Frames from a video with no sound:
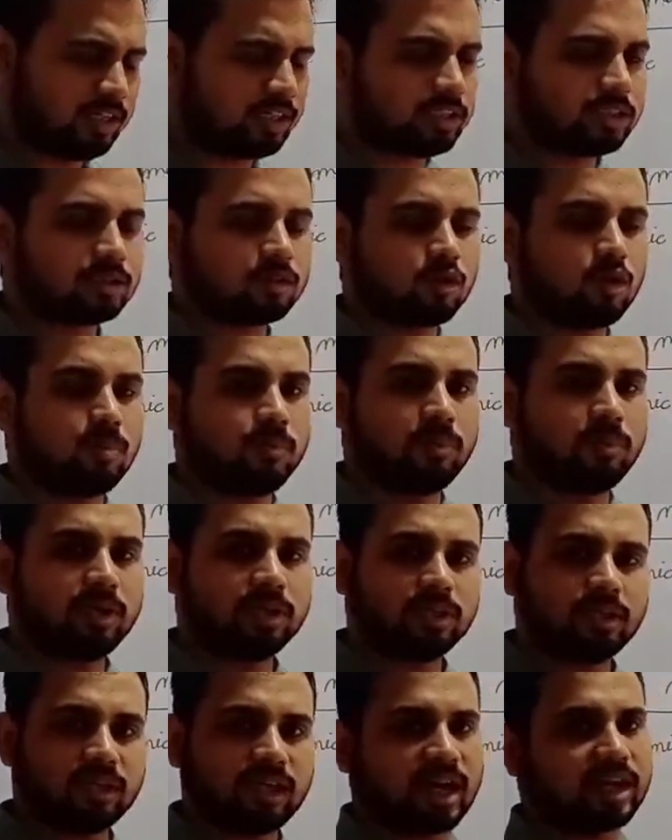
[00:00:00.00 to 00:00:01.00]
is
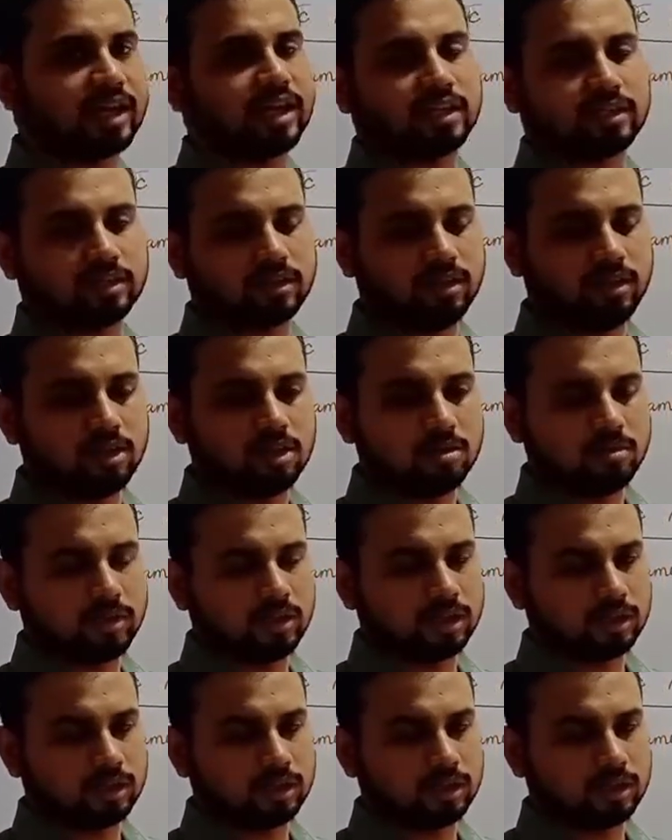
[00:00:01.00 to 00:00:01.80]
completely correct,